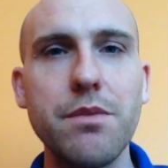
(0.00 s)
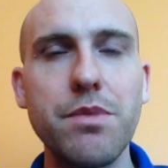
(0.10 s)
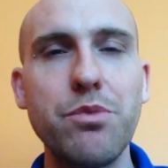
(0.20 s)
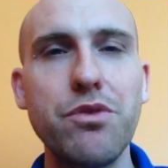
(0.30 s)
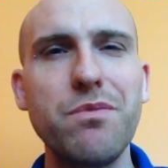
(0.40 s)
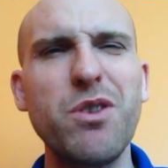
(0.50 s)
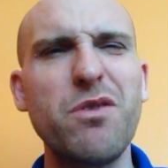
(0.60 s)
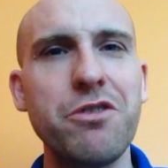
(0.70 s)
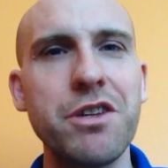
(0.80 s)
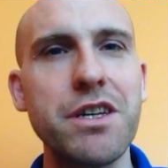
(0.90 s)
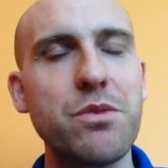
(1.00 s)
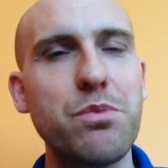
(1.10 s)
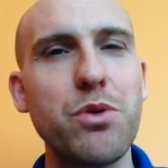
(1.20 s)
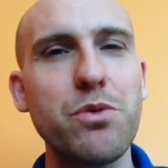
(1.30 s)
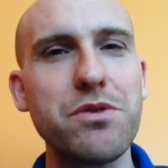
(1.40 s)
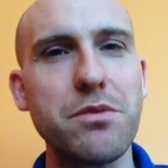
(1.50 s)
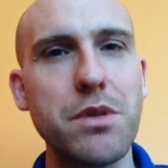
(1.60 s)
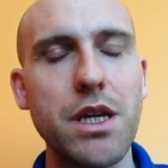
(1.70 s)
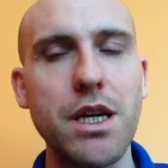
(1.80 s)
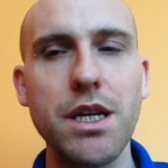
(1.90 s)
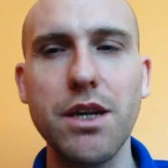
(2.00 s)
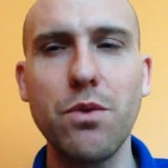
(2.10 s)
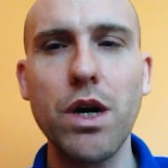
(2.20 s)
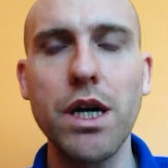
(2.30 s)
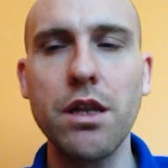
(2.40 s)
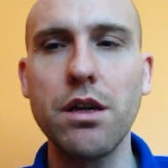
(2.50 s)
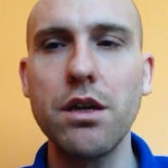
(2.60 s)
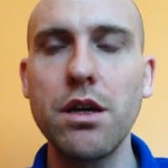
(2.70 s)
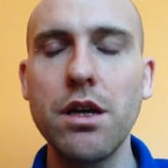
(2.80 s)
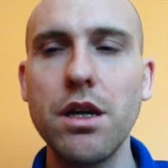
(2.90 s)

people have been offering their support to me in a way that